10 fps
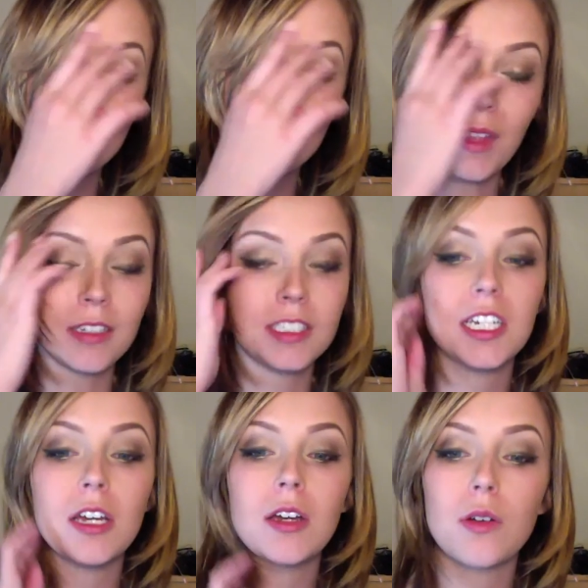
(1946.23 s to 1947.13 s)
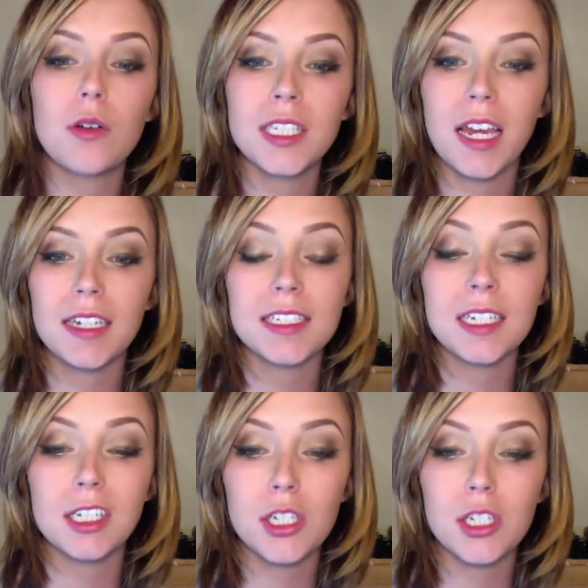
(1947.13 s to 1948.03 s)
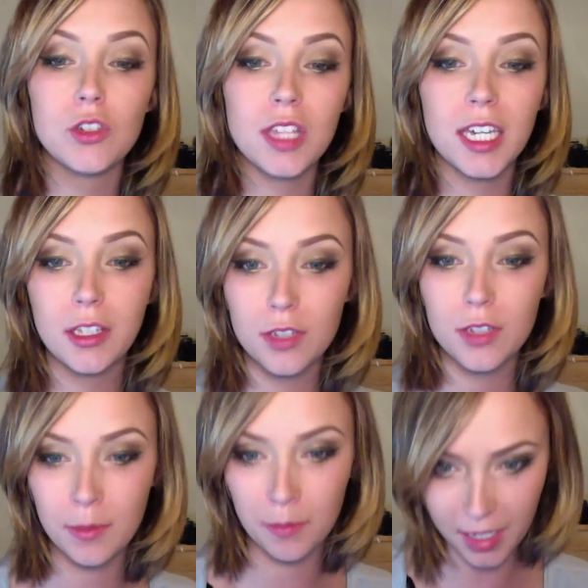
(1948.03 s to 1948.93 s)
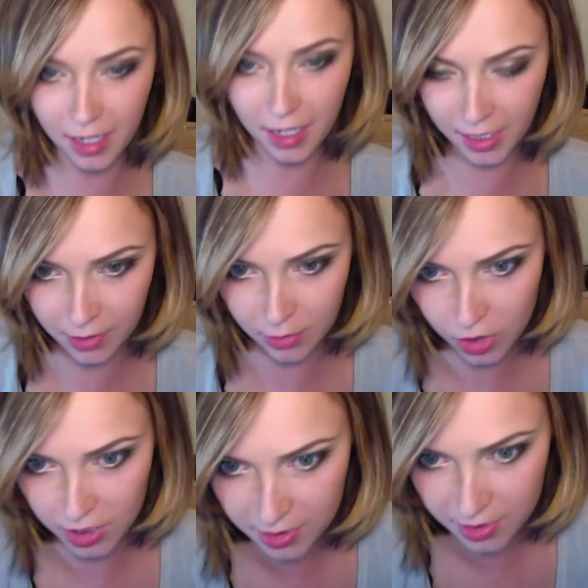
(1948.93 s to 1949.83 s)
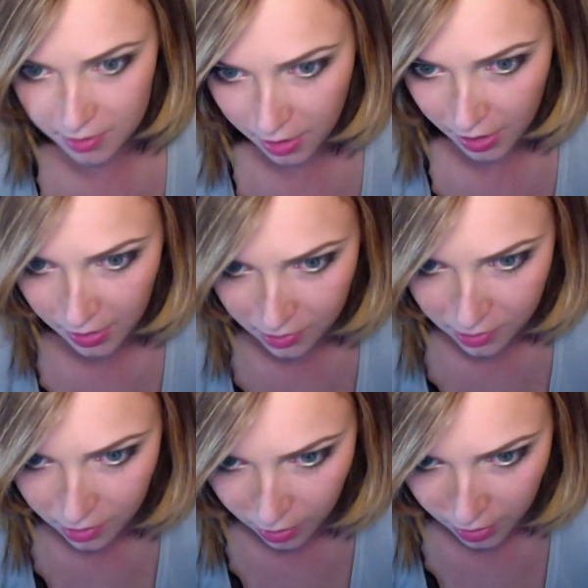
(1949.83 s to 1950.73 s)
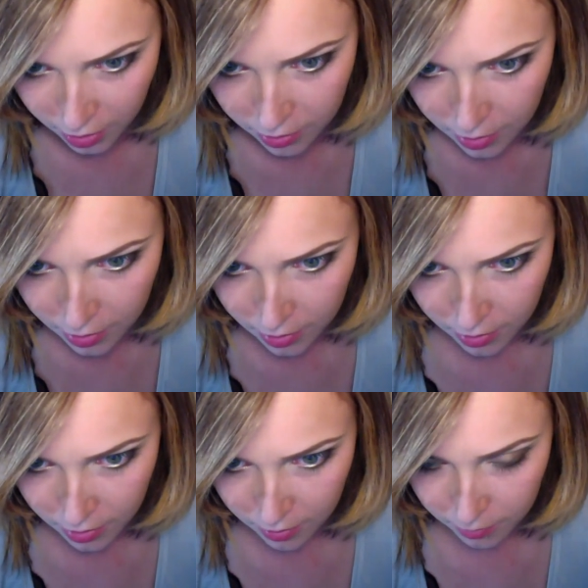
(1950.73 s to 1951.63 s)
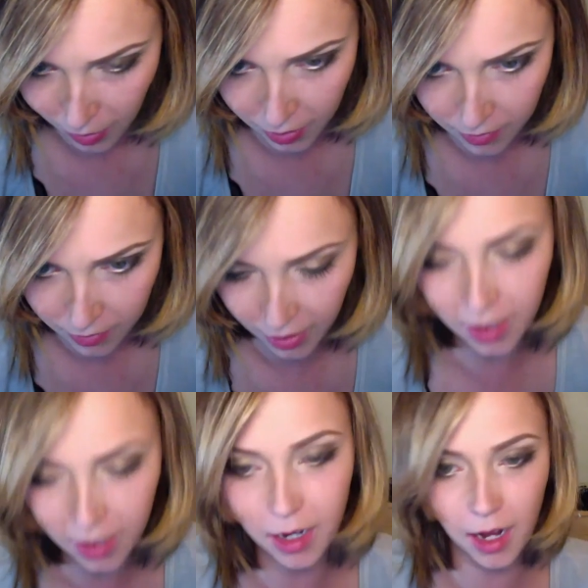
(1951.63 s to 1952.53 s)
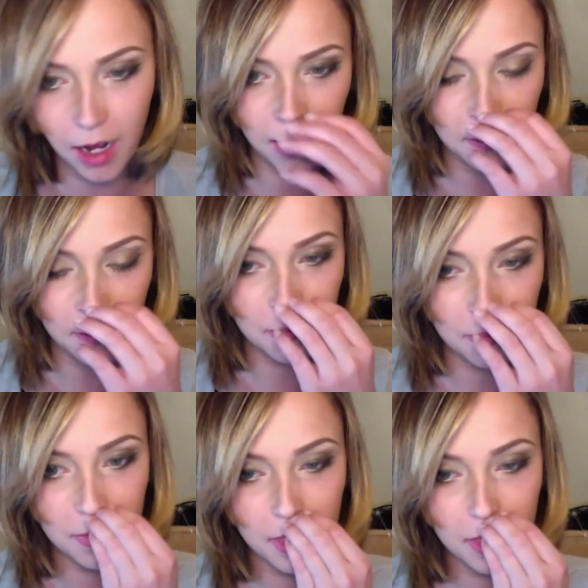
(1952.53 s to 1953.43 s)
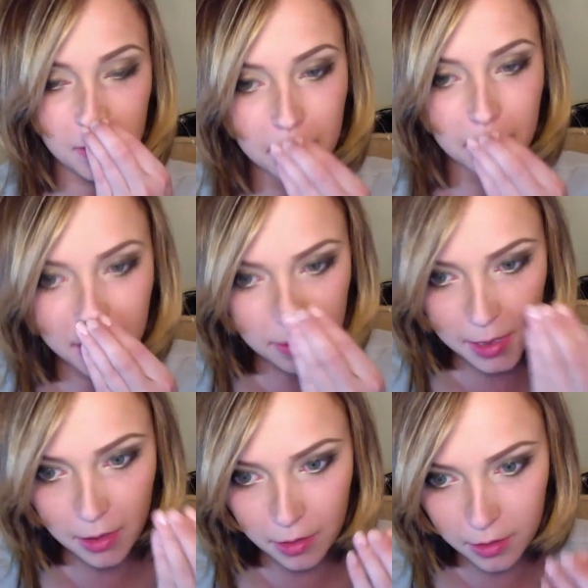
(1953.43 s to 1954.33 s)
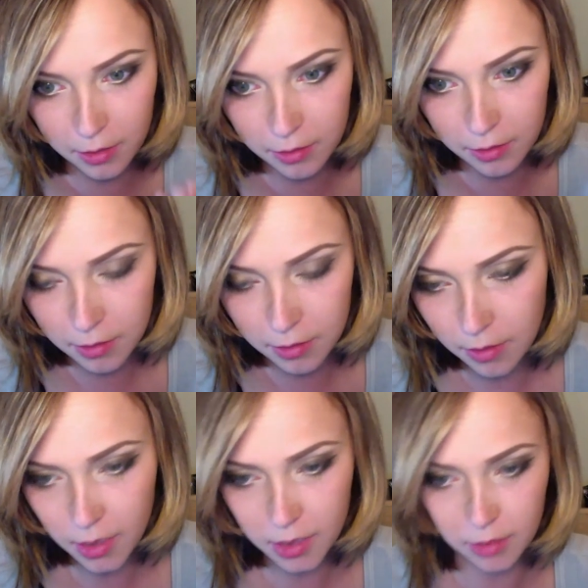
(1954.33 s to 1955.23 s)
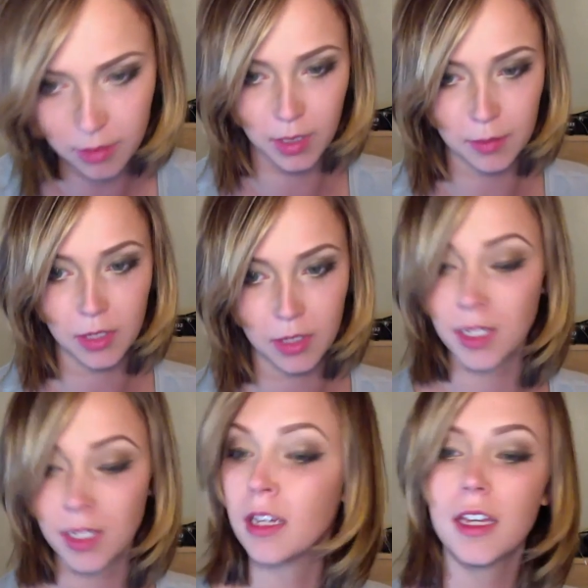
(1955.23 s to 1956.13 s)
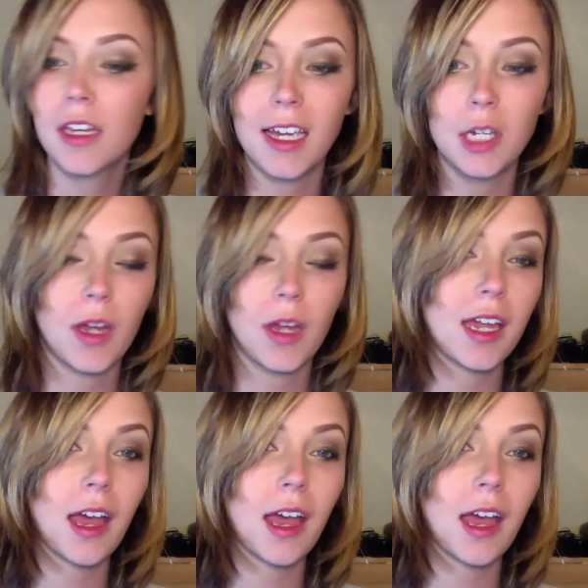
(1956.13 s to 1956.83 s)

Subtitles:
So, yes, and a huge thank you to Becca, even though she's kind of in the dark back there. Oh, maybe I didn't make her... I don't know what I'm doing. Anyway,